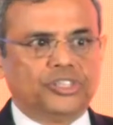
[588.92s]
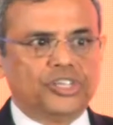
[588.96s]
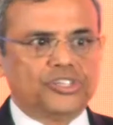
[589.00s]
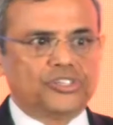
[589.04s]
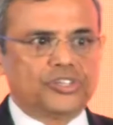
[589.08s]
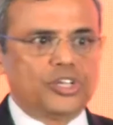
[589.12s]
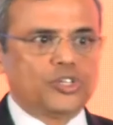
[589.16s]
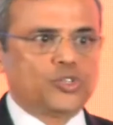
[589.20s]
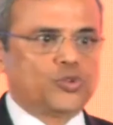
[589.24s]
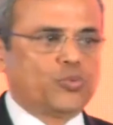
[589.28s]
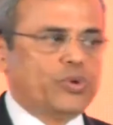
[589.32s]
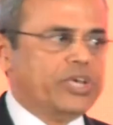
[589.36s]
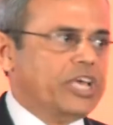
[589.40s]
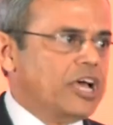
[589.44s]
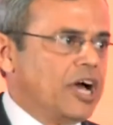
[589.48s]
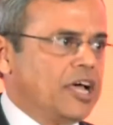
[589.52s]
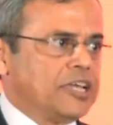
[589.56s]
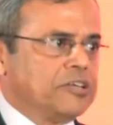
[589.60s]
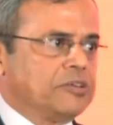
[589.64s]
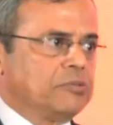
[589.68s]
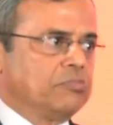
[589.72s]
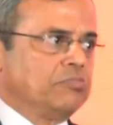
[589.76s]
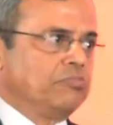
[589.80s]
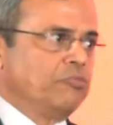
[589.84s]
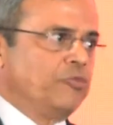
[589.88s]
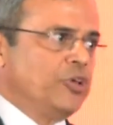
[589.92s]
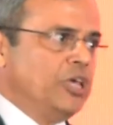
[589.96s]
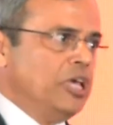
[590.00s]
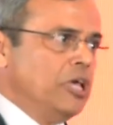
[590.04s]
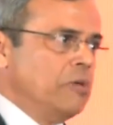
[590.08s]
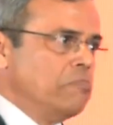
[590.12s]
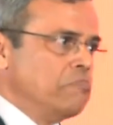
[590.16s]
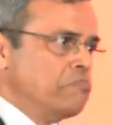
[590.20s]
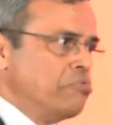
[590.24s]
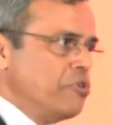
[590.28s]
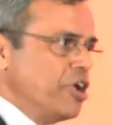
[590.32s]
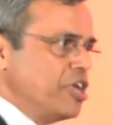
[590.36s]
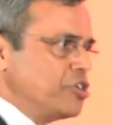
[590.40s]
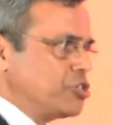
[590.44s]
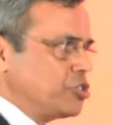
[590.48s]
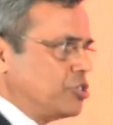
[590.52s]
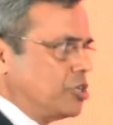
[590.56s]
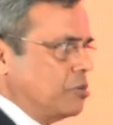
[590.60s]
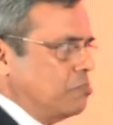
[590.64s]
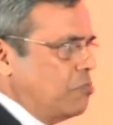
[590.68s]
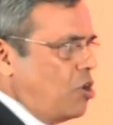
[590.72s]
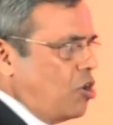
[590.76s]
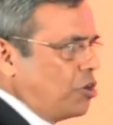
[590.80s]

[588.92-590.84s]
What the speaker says: just as we embrace